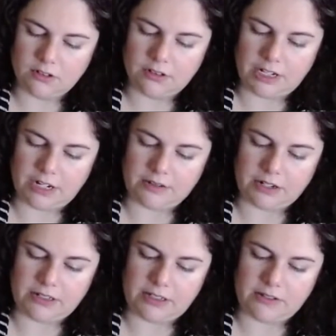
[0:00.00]
All right, I'm
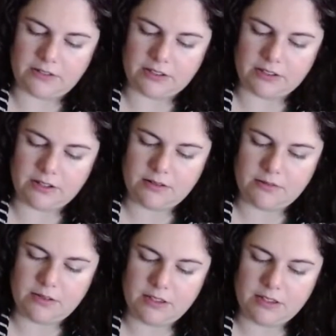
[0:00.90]
going to leave
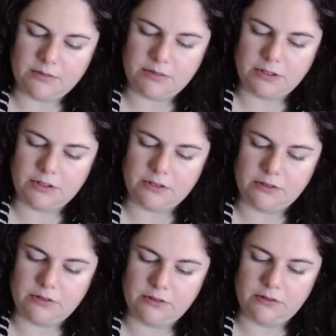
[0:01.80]
some of this
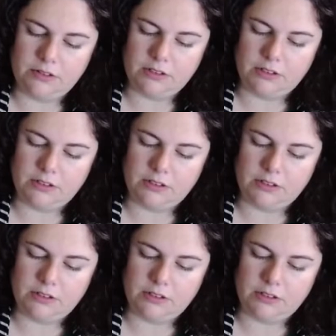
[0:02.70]
blue.